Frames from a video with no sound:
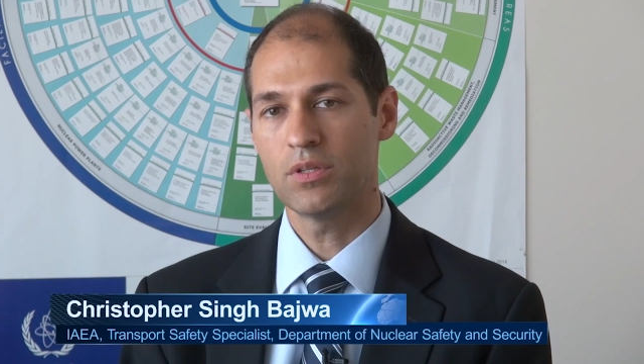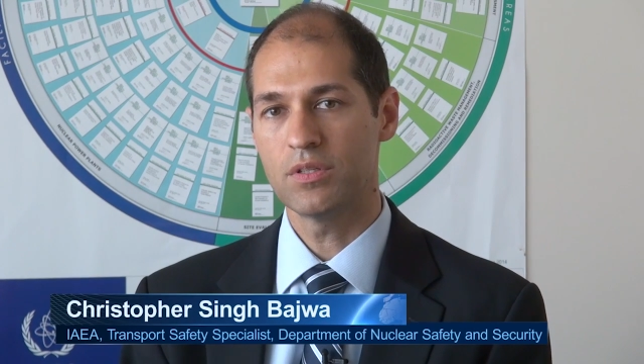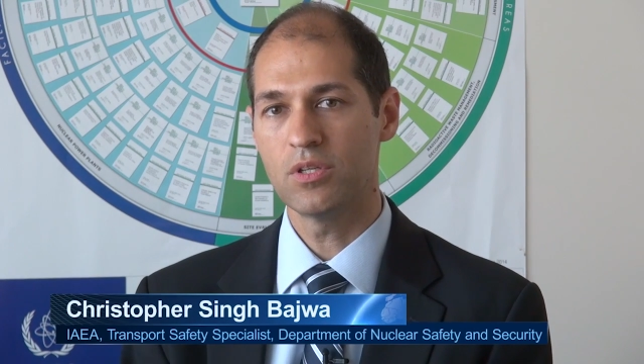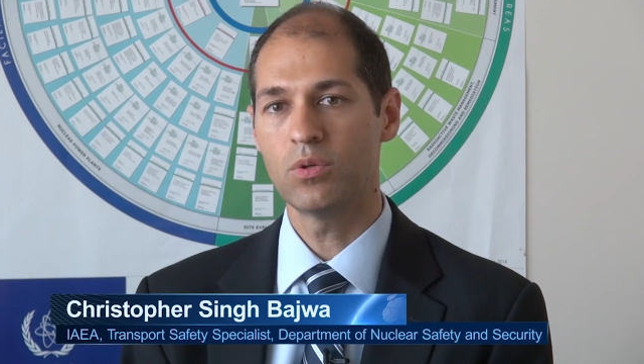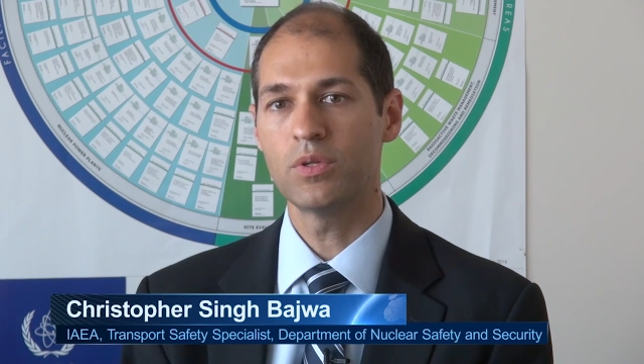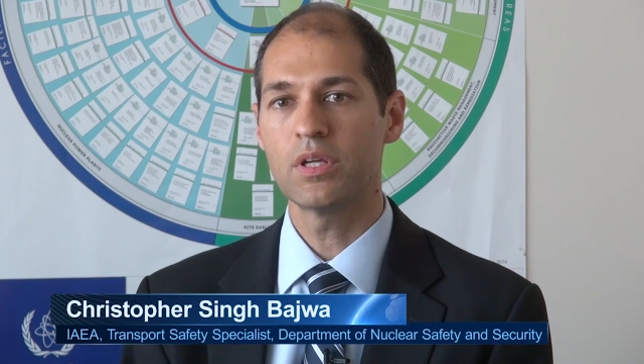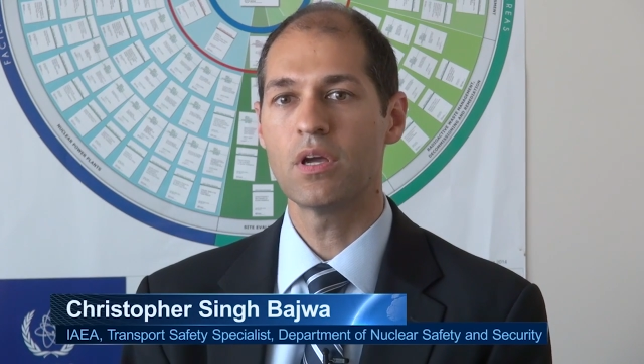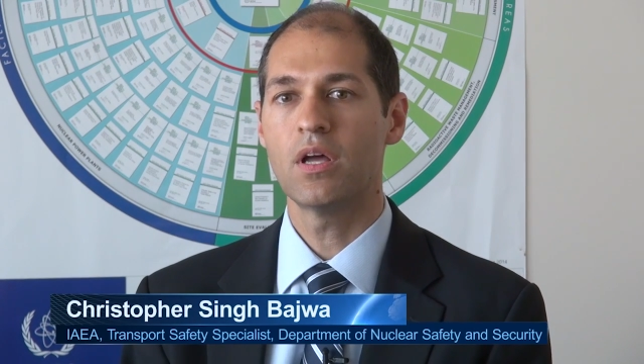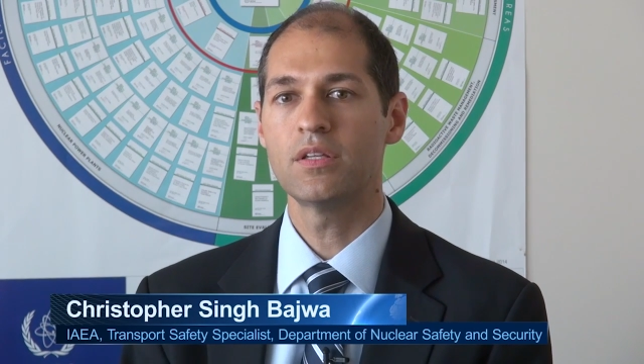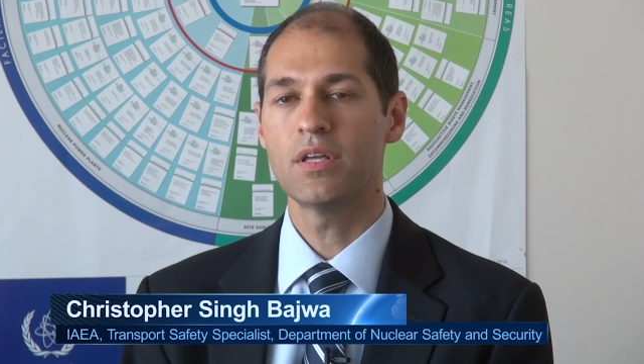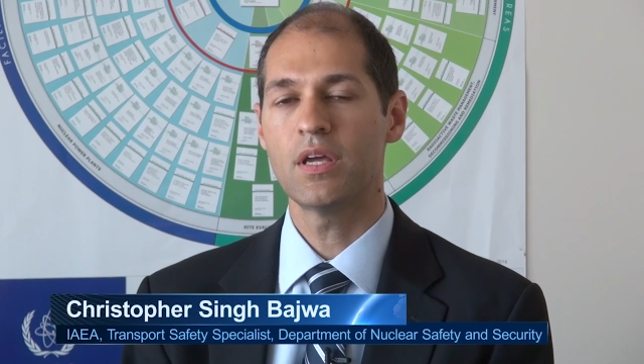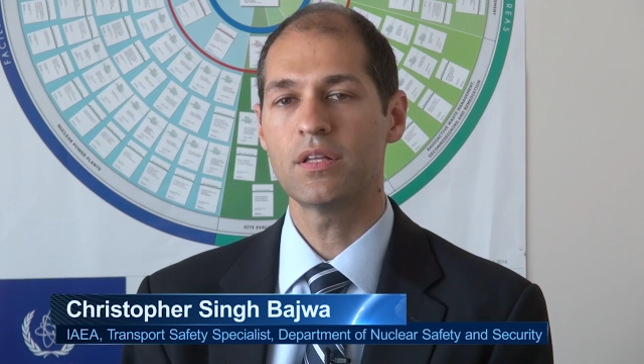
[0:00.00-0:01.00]
need only
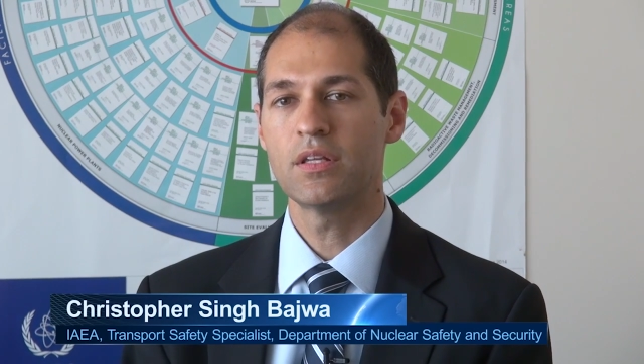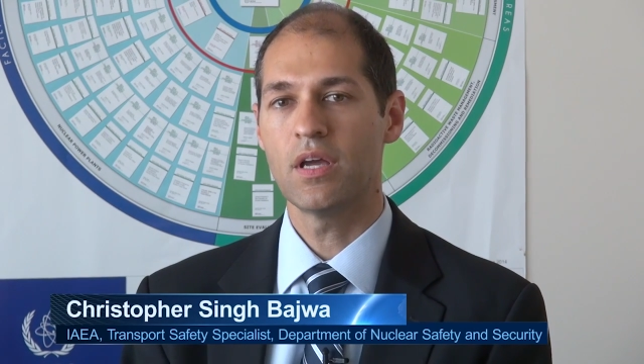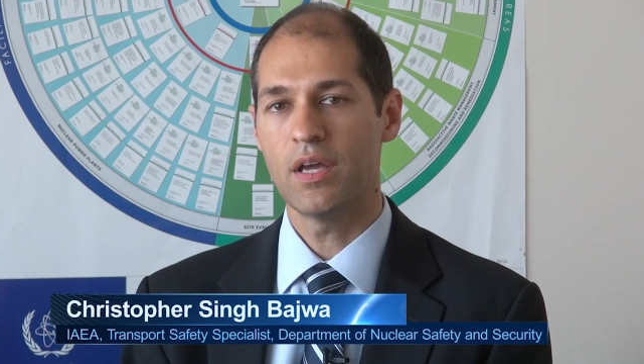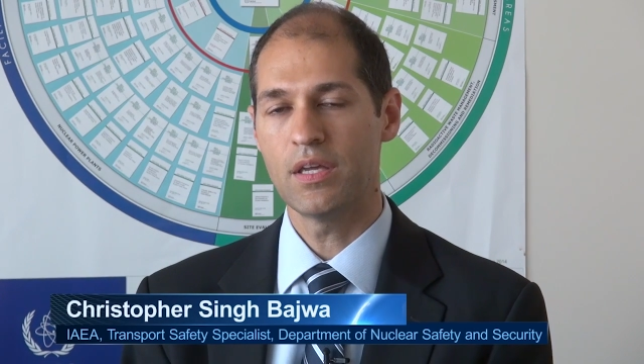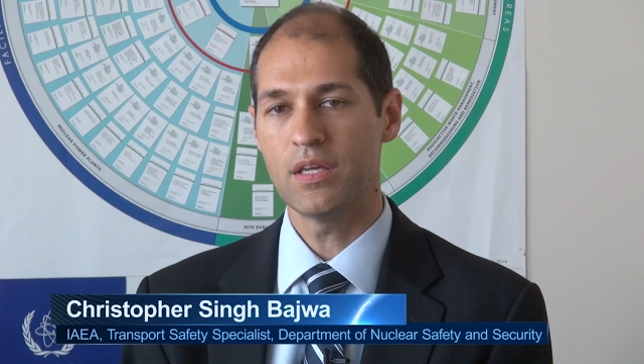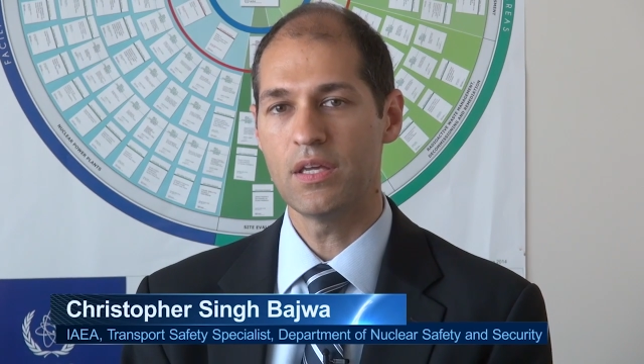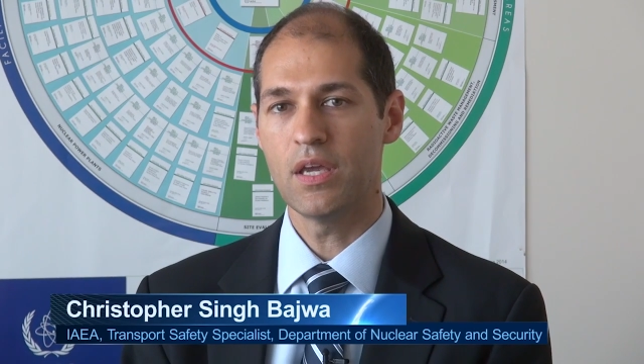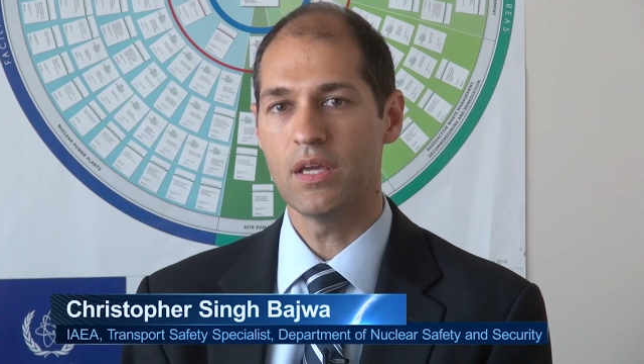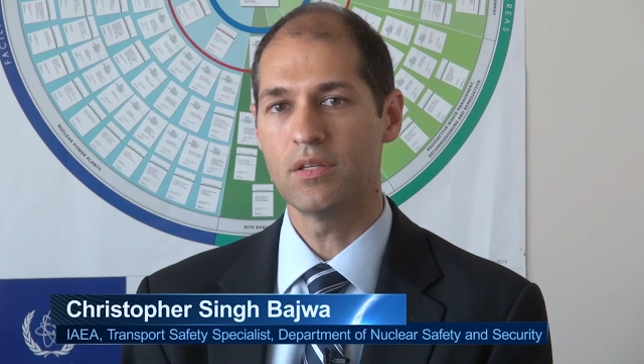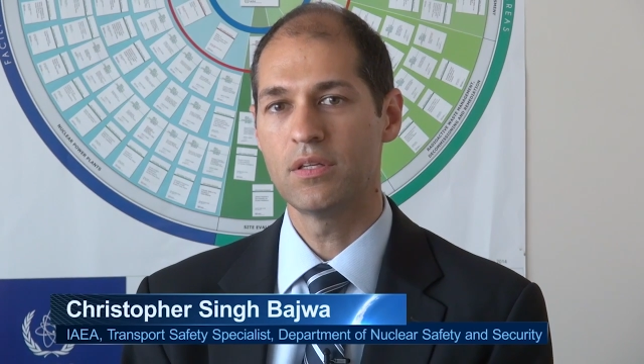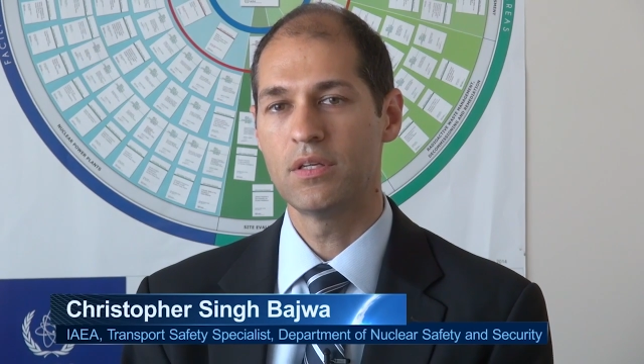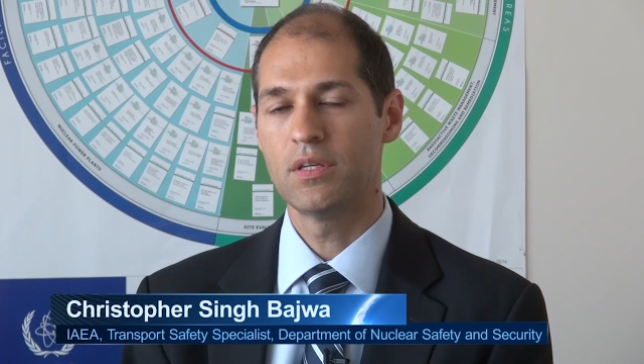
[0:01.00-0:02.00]
contact the
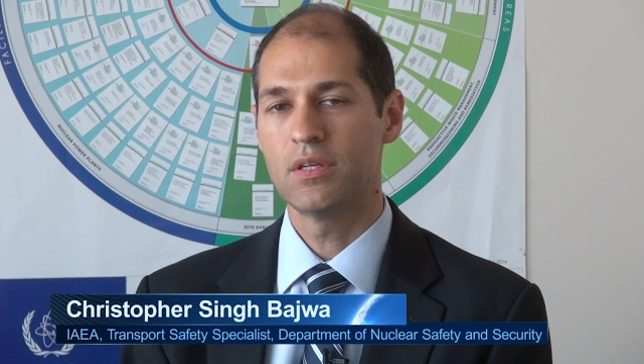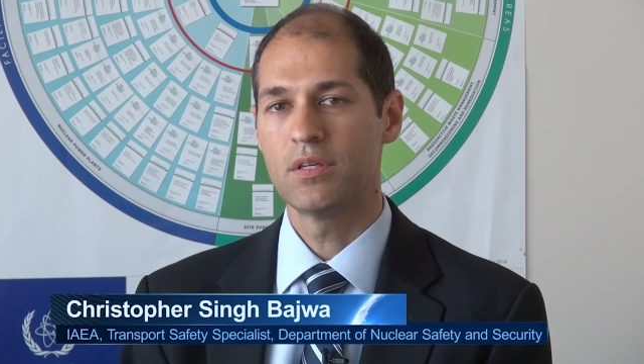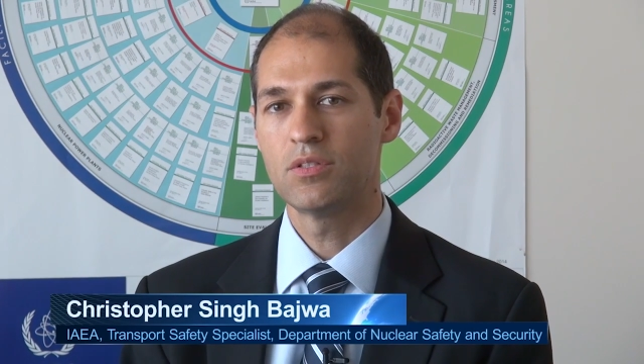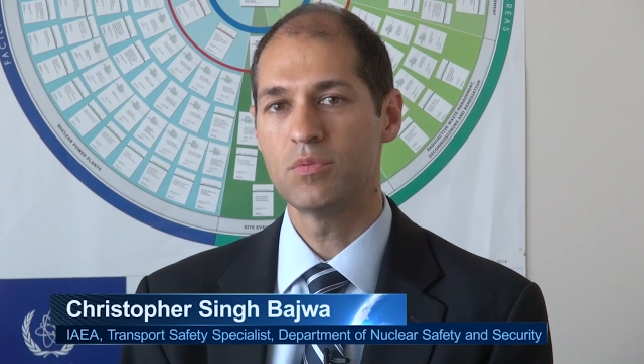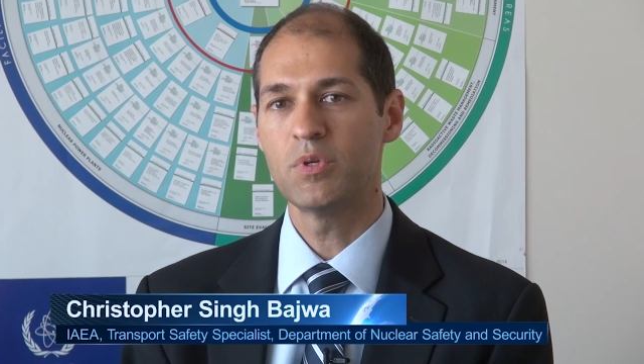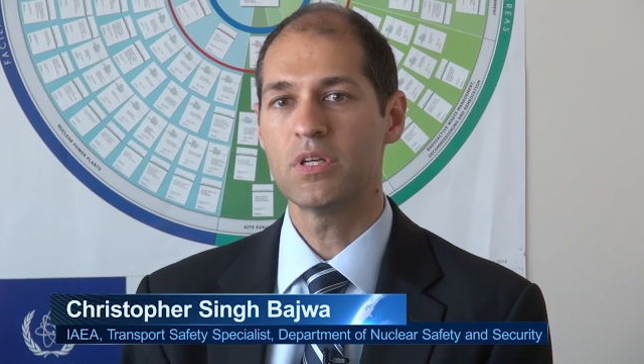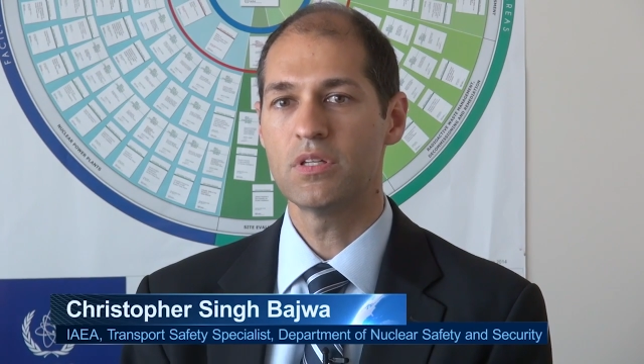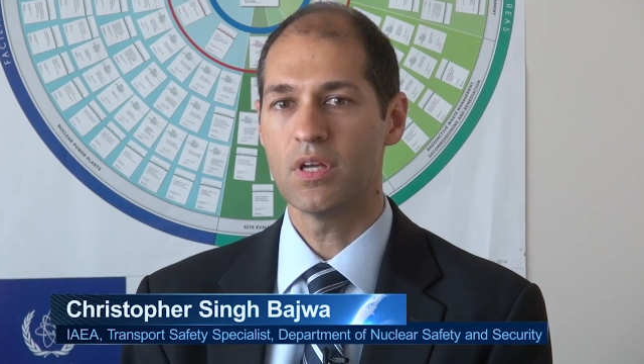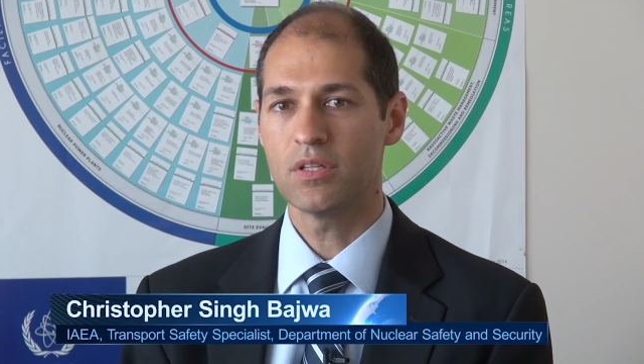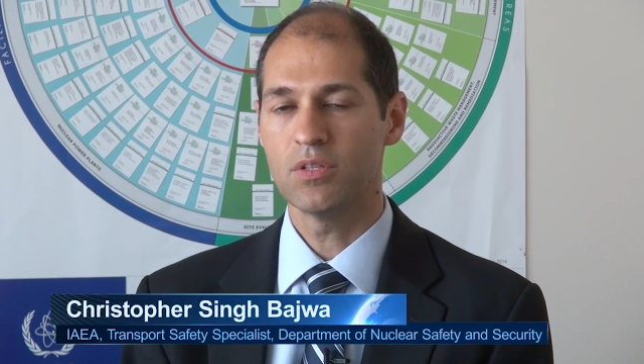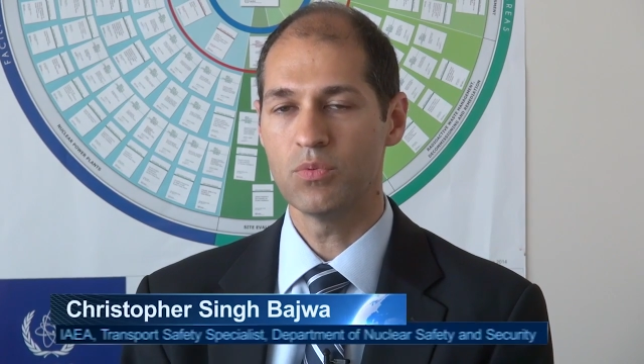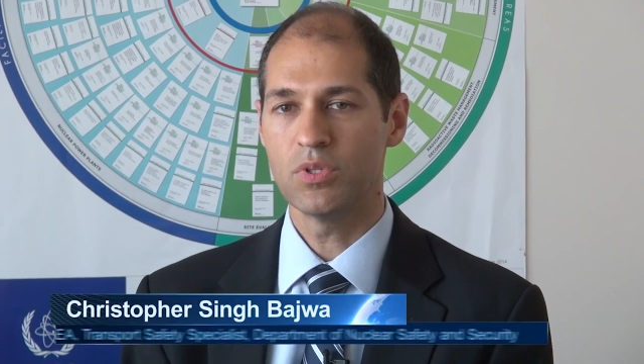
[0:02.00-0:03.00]
IAEA to be
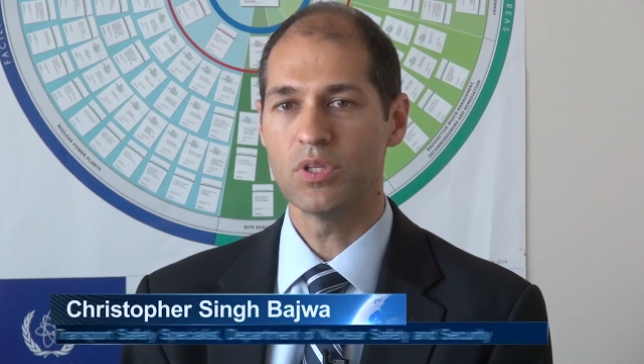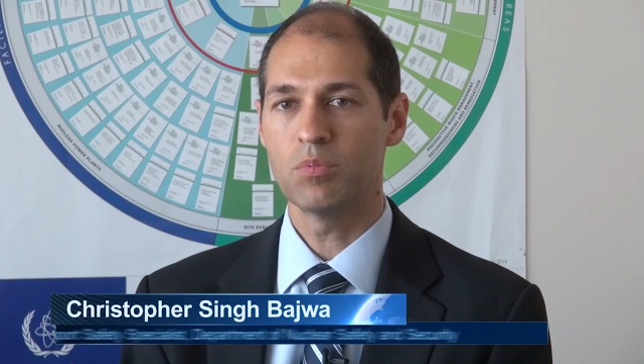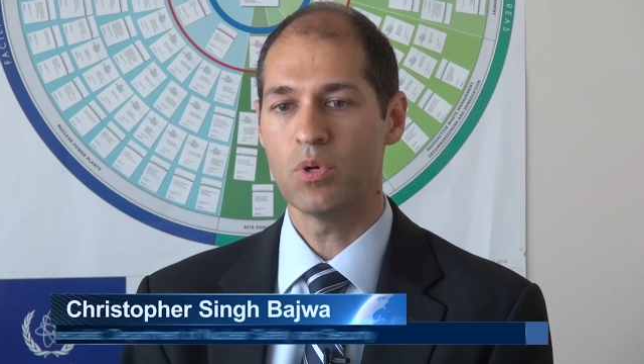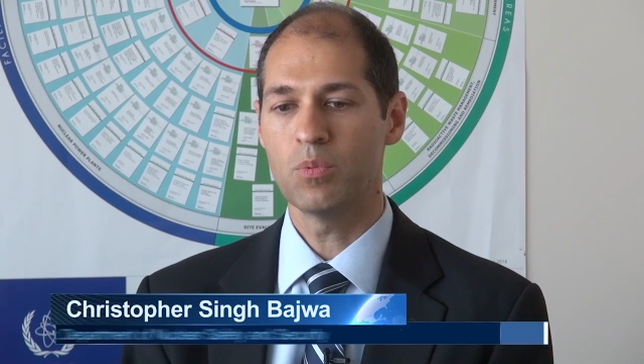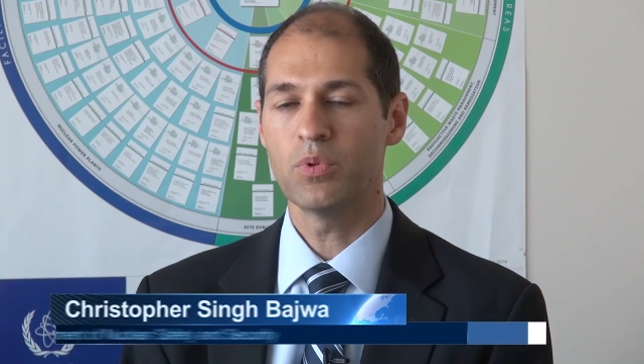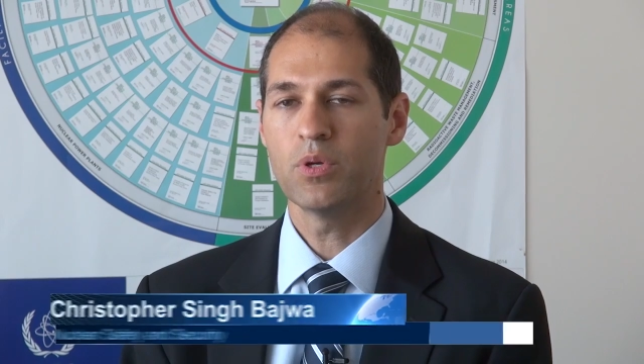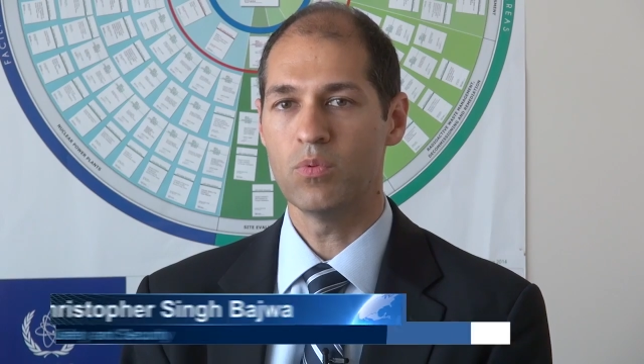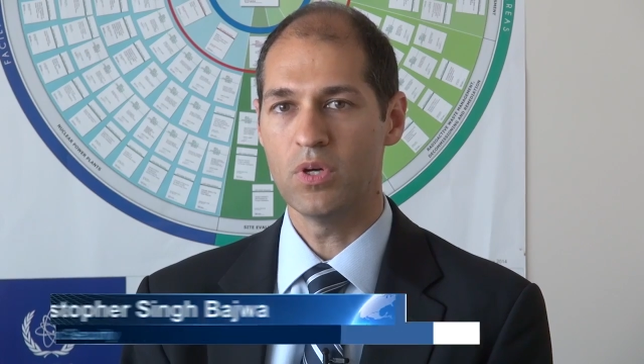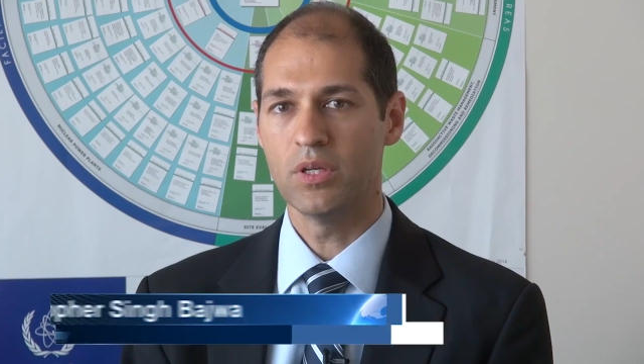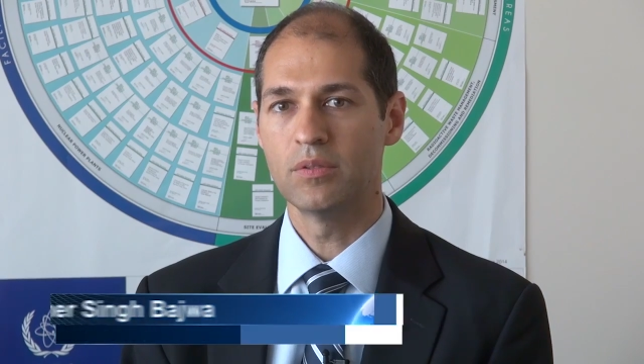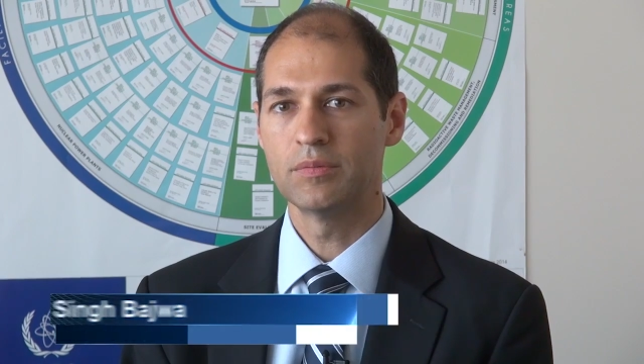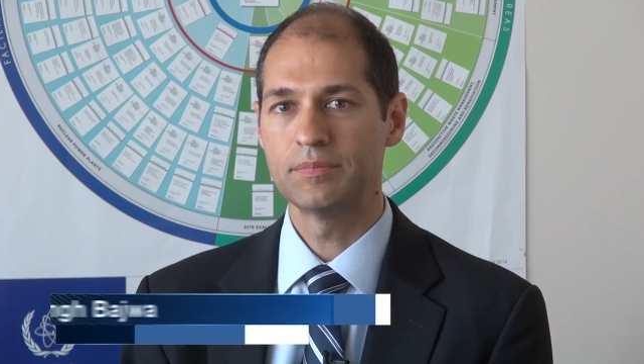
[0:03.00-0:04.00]
connected with the appropriate one.